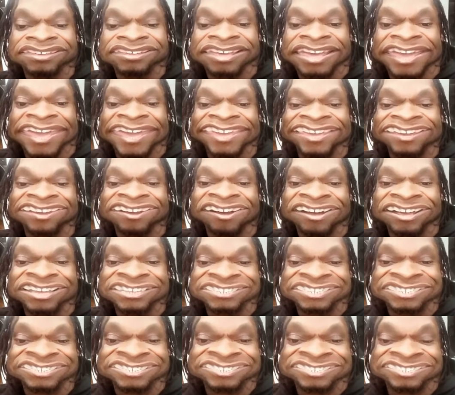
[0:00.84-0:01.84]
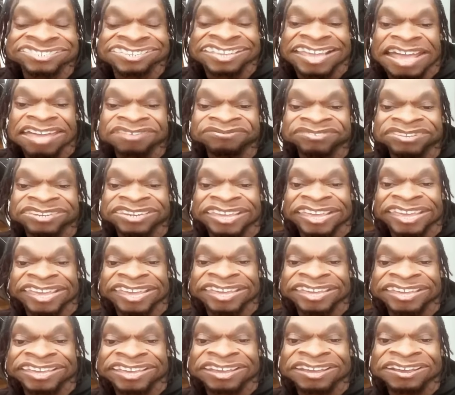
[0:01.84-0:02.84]
Hey guys, it's Gavin
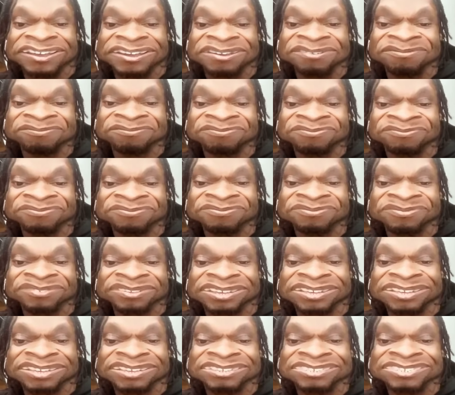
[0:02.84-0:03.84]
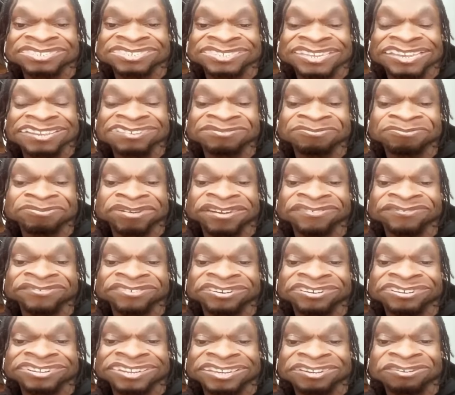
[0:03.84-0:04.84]
here, um, Steve's
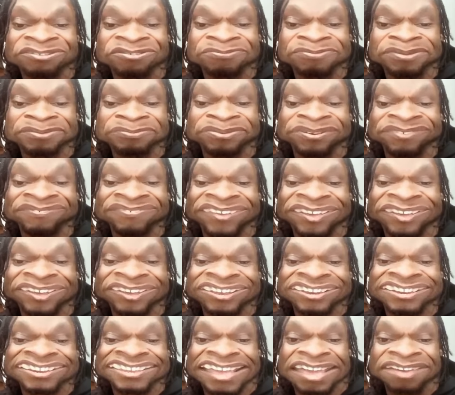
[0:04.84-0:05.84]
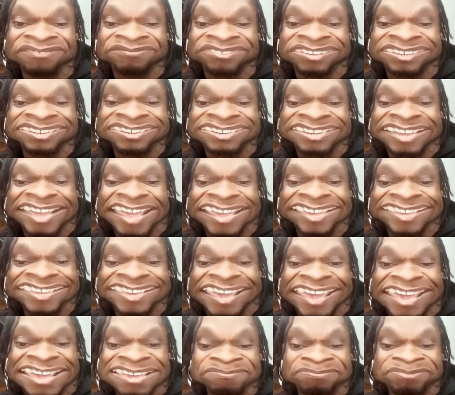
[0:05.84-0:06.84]
brother. They call me Perverted Gavin,
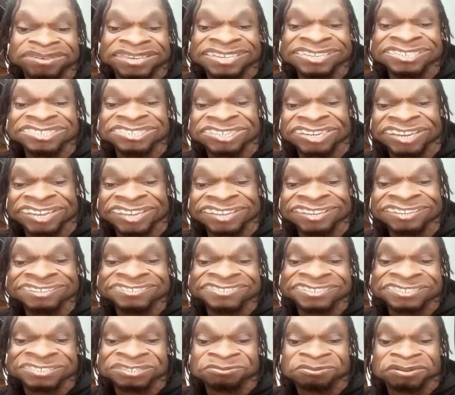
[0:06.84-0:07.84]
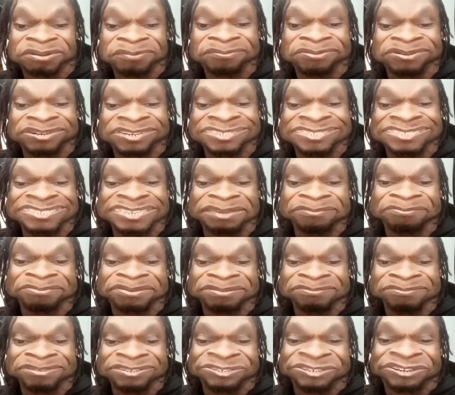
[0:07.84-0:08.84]
aka PG, because I just want to put the
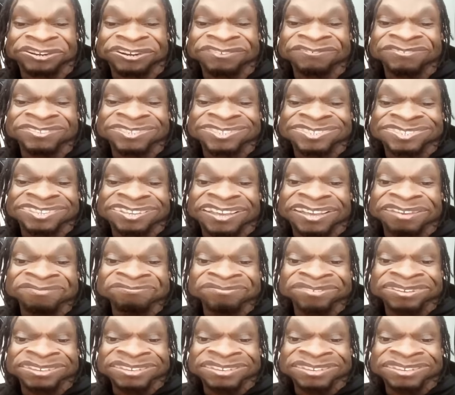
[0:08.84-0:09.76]
tip in majority of the time.